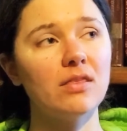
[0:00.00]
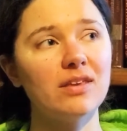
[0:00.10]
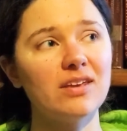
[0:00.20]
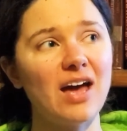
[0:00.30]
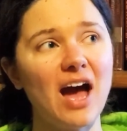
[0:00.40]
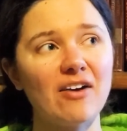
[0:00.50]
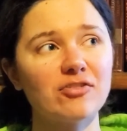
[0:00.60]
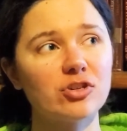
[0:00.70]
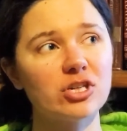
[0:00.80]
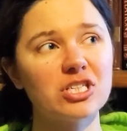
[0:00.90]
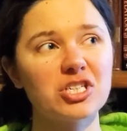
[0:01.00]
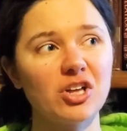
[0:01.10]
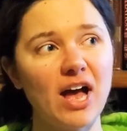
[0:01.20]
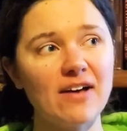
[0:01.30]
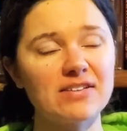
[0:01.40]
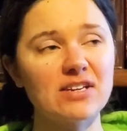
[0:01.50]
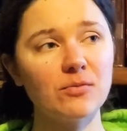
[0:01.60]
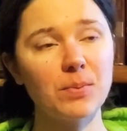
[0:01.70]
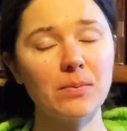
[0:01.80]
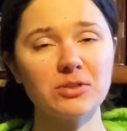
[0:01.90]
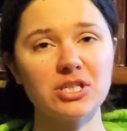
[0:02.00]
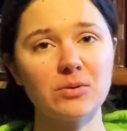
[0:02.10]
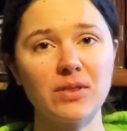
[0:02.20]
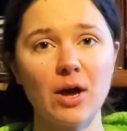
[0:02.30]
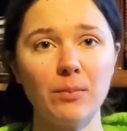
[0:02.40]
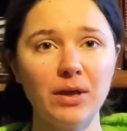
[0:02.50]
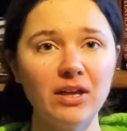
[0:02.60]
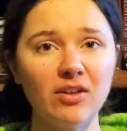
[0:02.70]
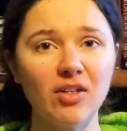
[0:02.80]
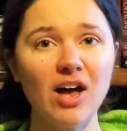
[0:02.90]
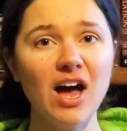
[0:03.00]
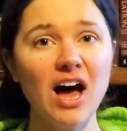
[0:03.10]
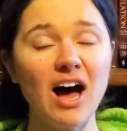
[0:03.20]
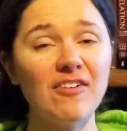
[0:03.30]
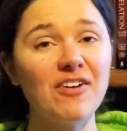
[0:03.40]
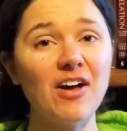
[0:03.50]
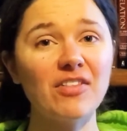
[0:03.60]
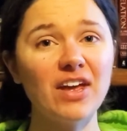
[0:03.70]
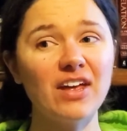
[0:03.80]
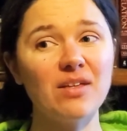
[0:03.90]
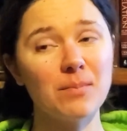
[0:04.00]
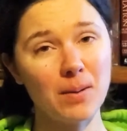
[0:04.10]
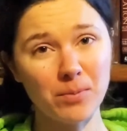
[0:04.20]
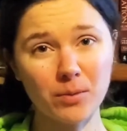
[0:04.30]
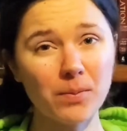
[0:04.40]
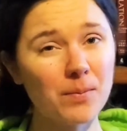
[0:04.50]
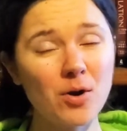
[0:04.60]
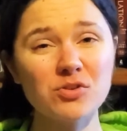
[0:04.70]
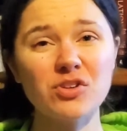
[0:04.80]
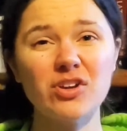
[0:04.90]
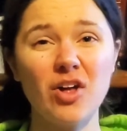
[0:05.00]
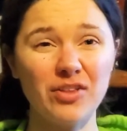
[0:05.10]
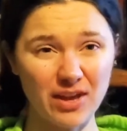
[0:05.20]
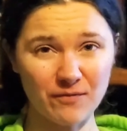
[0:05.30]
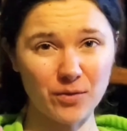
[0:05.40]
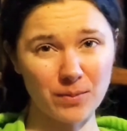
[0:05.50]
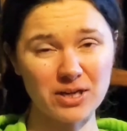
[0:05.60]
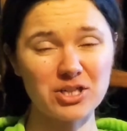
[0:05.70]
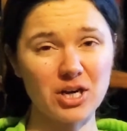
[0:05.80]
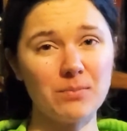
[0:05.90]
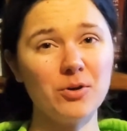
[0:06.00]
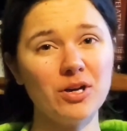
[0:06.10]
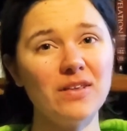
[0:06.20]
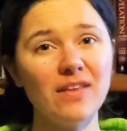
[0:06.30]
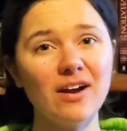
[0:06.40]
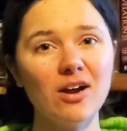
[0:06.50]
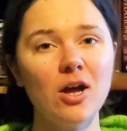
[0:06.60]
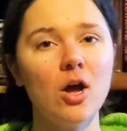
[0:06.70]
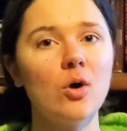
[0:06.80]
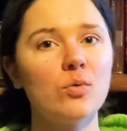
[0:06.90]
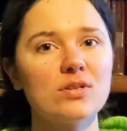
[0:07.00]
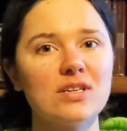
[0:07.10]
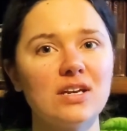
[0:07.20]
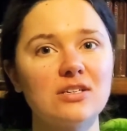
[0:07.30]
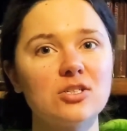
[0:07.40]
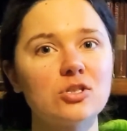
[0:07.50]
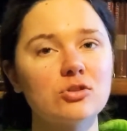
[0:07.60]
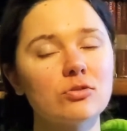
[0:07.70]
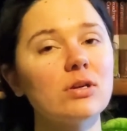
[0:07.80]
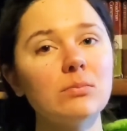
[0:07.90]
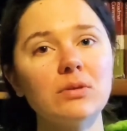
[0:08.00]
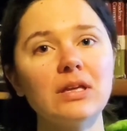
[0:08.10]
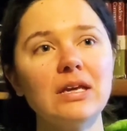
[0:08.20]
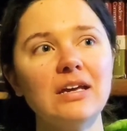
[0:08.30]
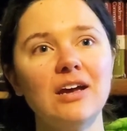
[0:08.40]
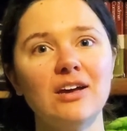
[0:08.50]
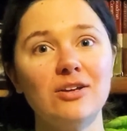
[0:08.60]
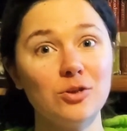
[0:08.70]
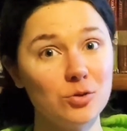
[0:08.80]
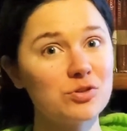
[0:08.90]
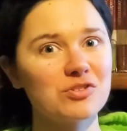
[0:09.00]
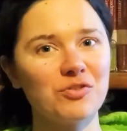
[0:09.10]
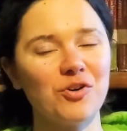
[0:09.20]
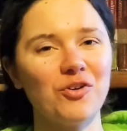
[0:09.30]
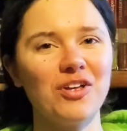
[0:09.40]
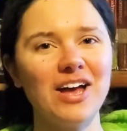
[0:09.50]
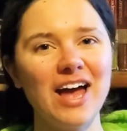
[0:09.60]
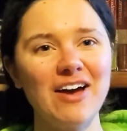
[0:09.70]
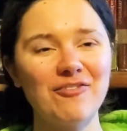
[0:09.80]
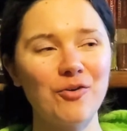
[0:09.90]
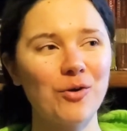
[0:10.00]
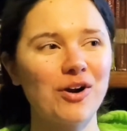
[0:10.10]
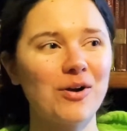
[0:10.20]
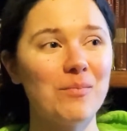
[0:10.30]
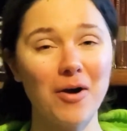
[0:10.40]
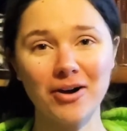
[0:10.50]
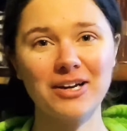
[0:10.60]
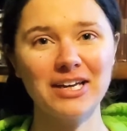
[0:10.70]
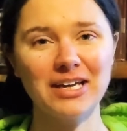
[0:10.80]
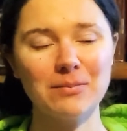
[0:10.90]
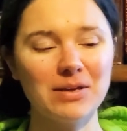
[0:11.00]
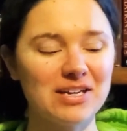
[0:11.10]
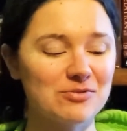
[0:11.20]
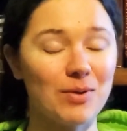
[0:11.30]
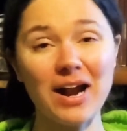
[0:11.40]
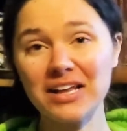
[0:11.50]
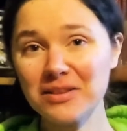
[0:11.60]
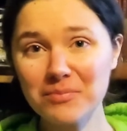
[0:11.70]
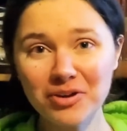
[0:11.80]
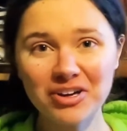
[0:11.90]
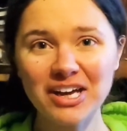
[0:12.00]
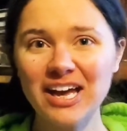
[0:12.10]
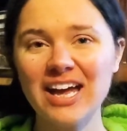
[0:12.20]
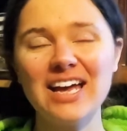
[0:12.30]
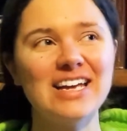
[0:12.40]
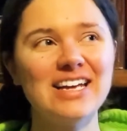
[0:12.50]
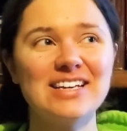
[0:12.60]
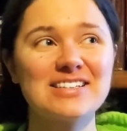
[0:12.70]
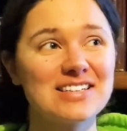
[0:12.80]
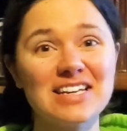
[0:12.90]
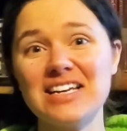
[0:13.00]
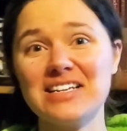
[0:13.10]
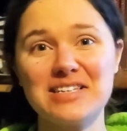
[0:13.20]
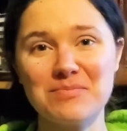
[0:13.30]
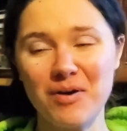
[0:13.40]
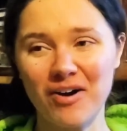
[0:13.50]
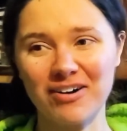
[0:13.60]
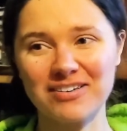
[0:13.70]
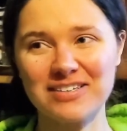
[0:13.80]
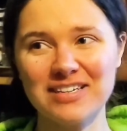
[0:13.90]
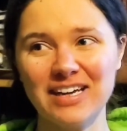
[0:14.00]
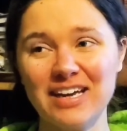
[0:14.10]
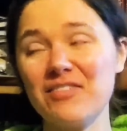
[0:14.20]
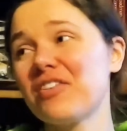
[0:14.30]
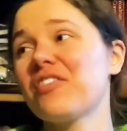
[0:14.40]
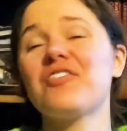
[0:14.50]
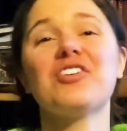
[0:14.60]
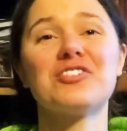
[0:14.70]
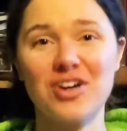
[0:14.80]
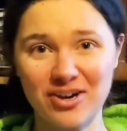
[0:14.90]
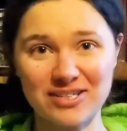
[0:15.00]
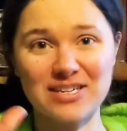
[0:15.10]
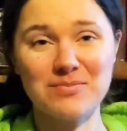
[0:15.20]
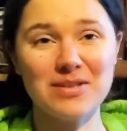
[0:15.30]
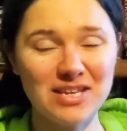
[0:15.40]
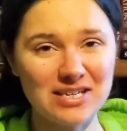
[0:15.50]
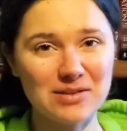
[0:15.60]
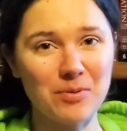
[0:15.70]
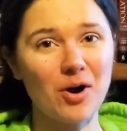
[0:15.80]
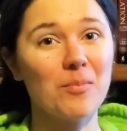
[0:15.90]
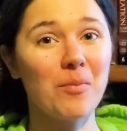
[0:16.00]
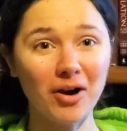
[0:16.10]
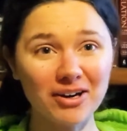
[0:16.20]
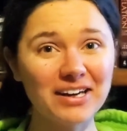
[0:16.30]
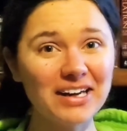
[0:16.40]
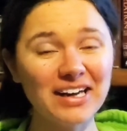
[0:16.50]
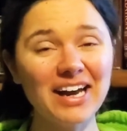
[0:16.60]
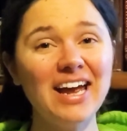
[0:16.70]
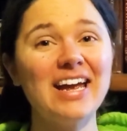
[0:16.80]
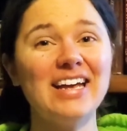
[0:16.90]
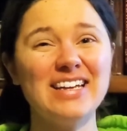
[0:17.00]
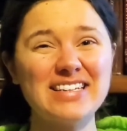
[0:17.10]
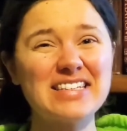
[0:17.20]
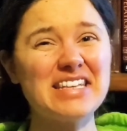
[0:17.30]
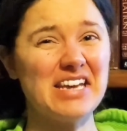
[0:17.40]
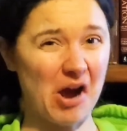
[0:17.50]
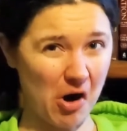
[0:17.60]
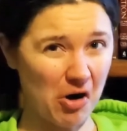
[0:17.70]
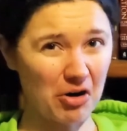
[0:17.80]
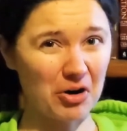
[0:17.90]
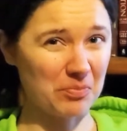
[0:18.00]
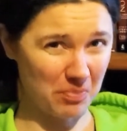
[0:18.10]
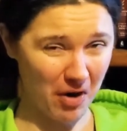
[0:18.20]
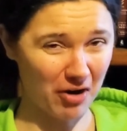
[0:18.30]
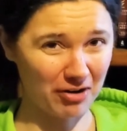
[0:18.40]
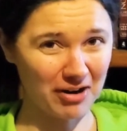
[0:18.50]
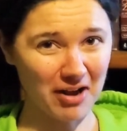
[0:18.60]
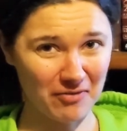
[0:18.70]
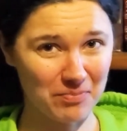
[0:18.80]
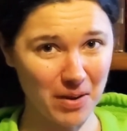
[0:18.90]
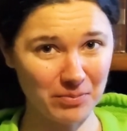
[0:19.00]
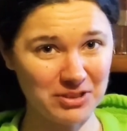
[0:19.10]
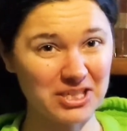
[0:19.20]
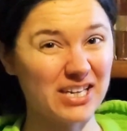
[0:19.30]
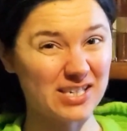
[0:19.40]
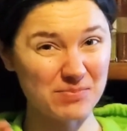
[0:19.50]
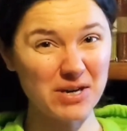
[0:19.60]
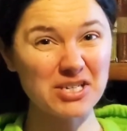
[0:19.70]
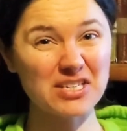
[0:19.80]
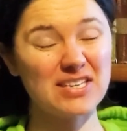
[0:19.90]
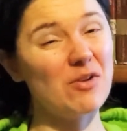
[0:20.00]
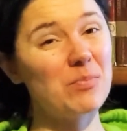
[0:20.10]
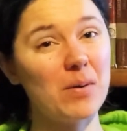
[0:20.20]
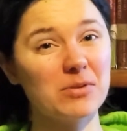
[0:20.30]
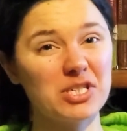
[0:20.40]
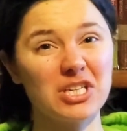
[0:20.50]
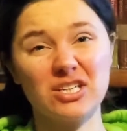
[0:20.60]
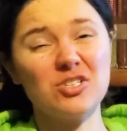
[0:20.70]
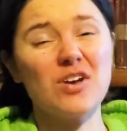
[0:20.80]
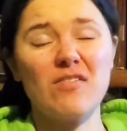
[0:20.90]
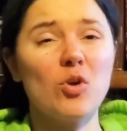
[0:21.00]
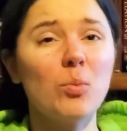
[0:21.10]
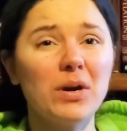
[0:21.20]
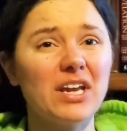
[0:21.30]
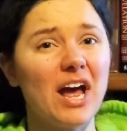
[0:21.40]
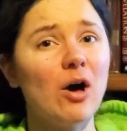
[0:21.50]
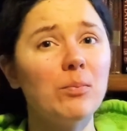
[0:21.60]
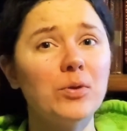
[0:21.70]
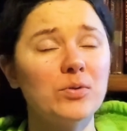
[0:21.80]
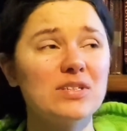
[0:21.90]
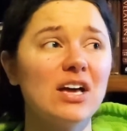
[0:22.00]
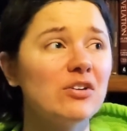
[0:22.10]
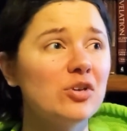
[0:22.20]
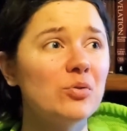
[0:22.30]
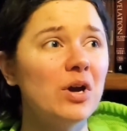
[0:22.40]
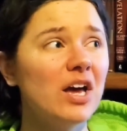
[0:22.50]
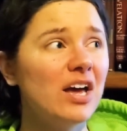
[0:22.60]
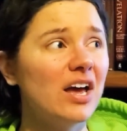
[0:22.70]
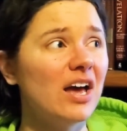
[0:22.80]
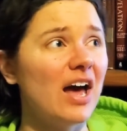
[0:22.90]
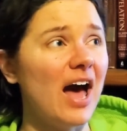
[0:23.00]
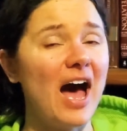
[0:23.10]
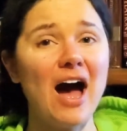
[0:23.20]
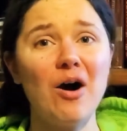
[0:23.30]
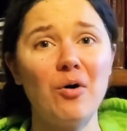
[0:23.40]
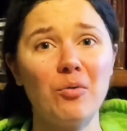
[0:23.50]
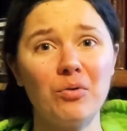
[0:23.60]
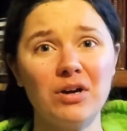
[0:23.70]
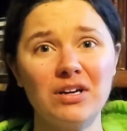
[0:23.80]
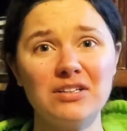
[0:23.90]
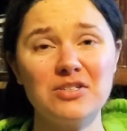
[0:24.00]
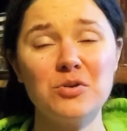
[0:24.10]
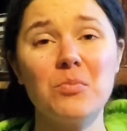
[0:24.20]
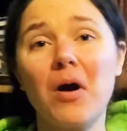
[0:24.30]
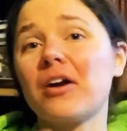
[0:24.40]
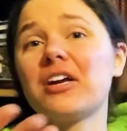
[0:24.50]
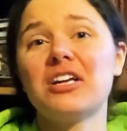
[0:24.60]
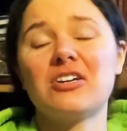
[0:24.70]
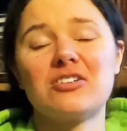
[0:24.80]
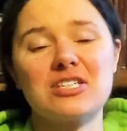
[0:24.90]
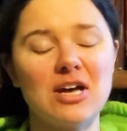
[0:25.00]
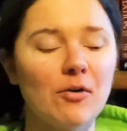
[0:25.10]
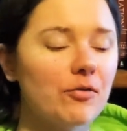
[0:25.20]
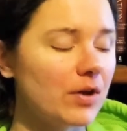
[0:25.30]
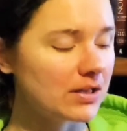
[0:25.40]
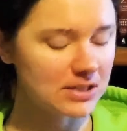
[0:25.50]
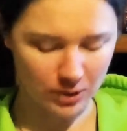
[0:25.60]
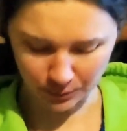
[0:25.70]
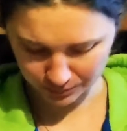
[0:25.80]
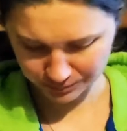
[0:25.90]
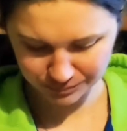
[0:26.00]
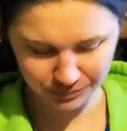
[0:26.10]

the half traditional, half self publishing with Elm Hill, I found that my book proposal and all the information I put in there was extremely useful for marketing because writing the book is the easy part. Even if it feels hard, it's going to be the easy part. Marketing is the hard part of publishing, especially self publishing, because you got nobody to help you and tell you how to market yourself. And so,